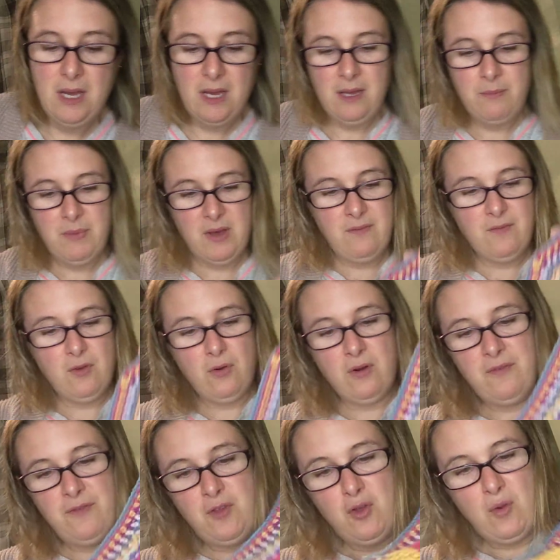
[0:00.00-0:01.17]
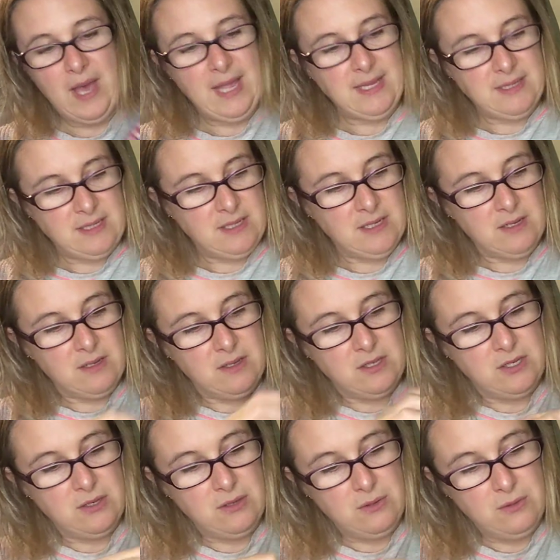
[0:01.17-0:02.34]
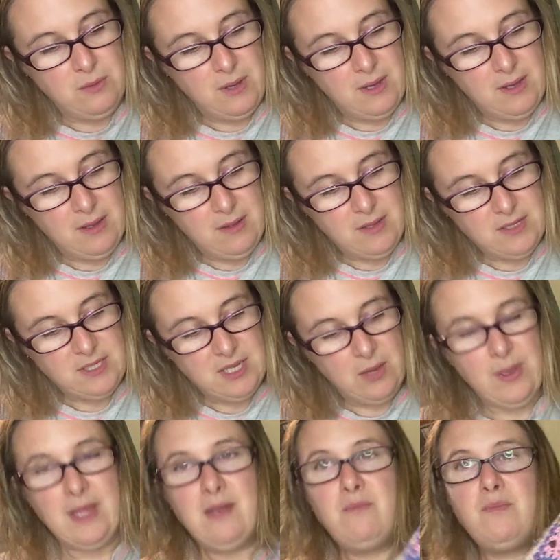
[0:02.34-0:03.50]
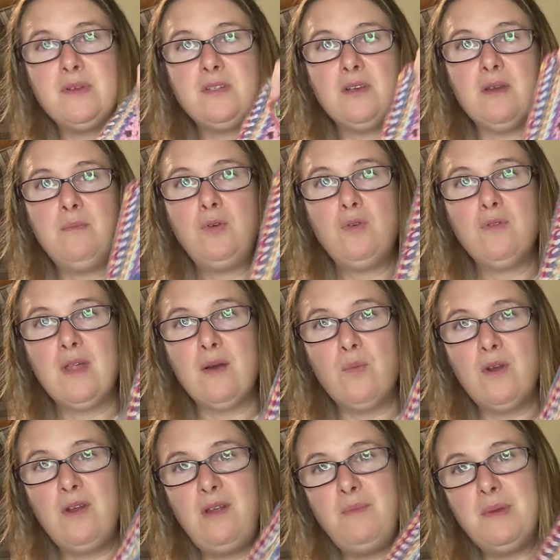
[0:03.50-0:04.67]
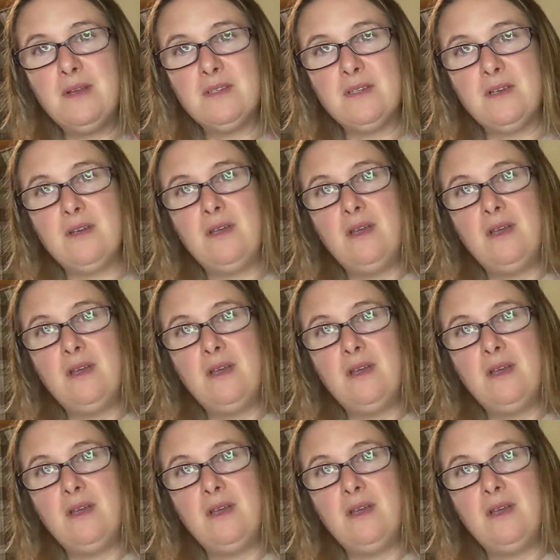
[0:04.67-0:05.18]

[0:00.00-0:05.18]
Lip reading: I've got a few ends to sew in, but I'm not that worried, because